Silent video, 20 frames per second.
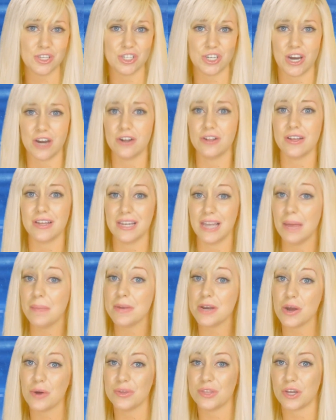to the channel, and
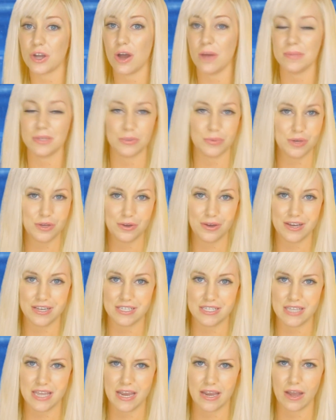let me know in the comments what you
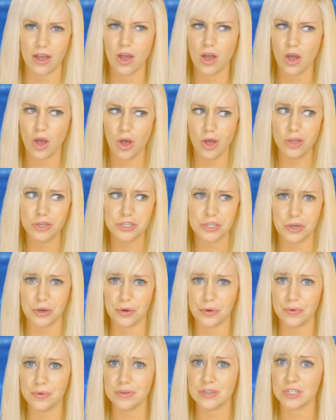guys think.
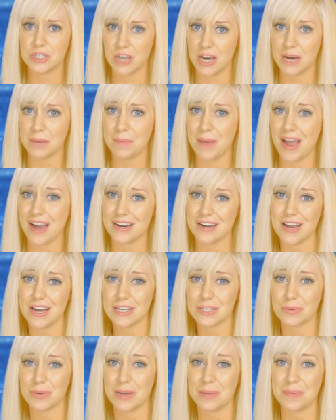Also, check back
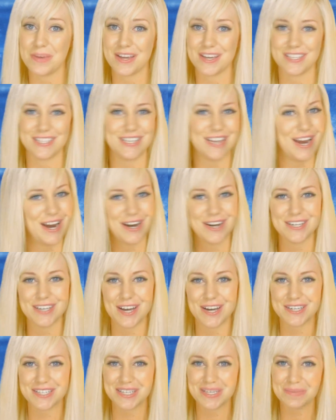next week because Terra
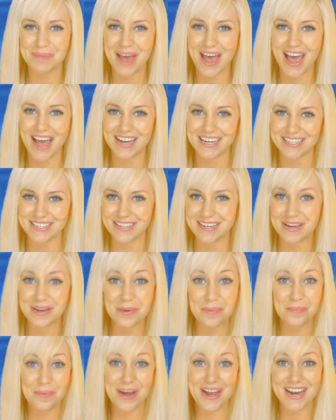Talks is back!
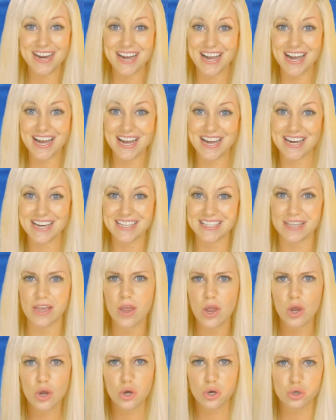Bye guys!